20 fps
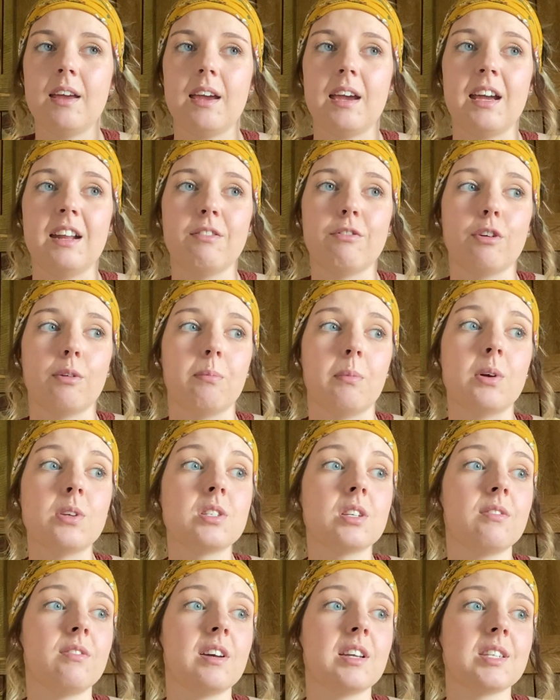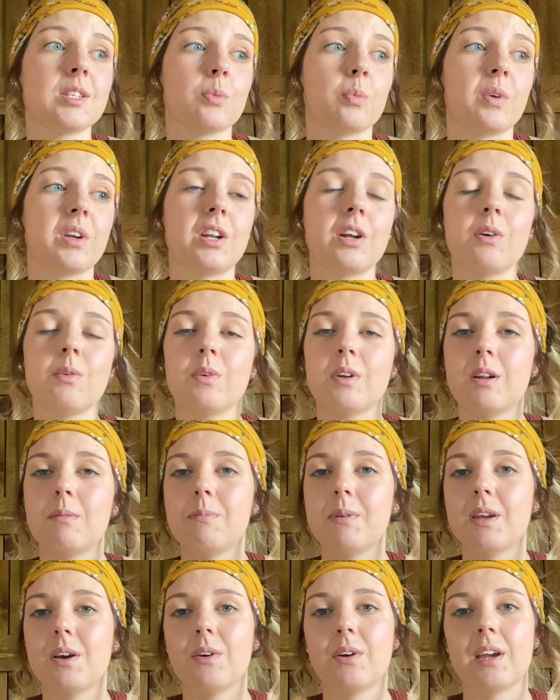And for most of us, we don't want to
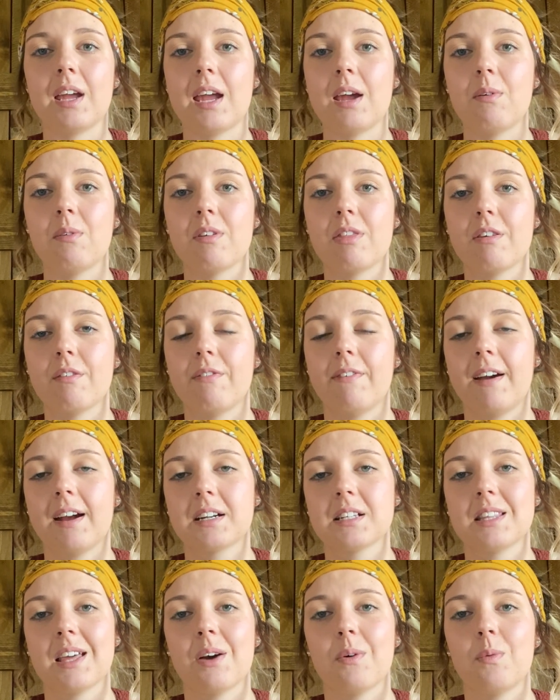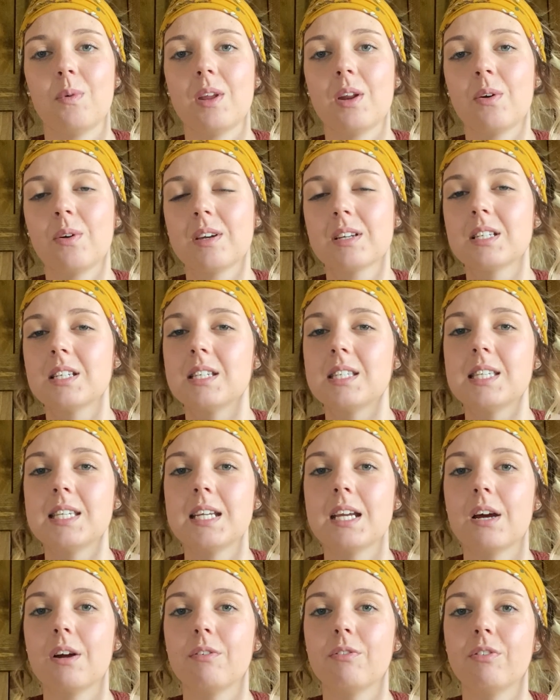be okay with the fact that we don't get to
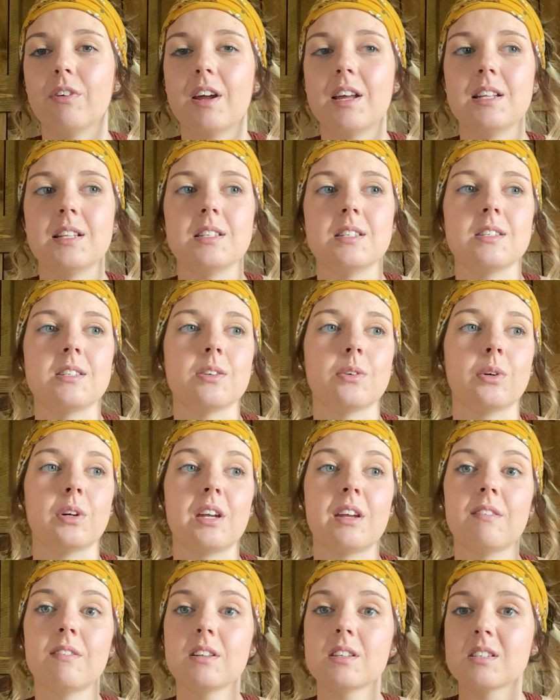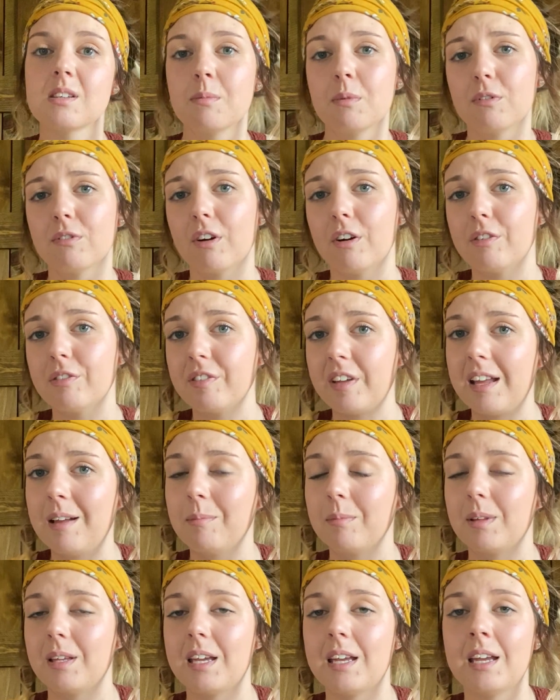see our friends or even some of our
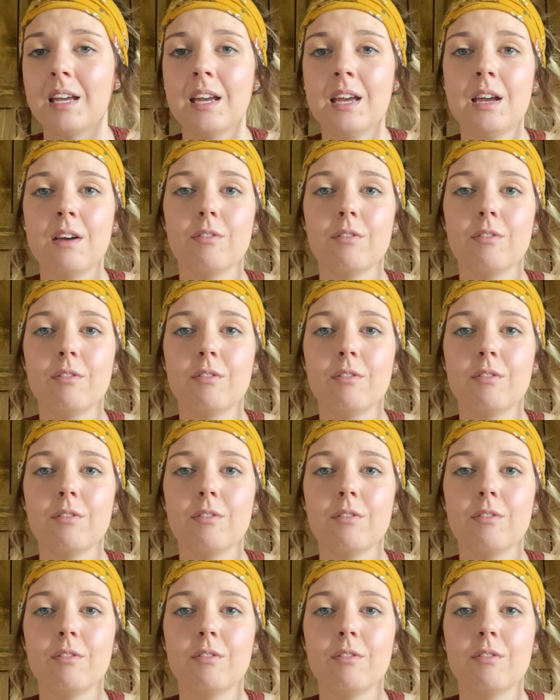family